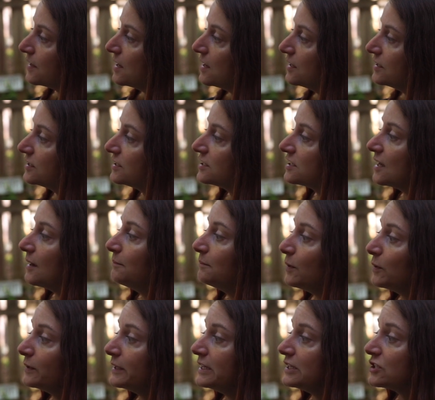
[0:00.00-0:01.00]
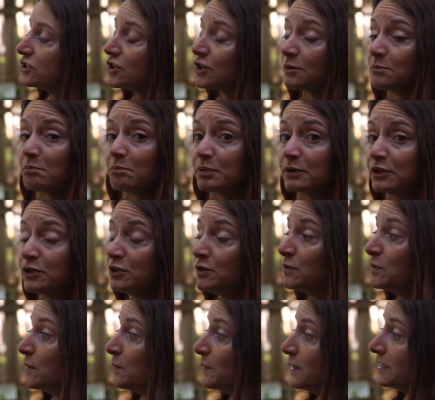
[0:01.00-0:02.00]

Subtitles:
Some boletes turn blue when we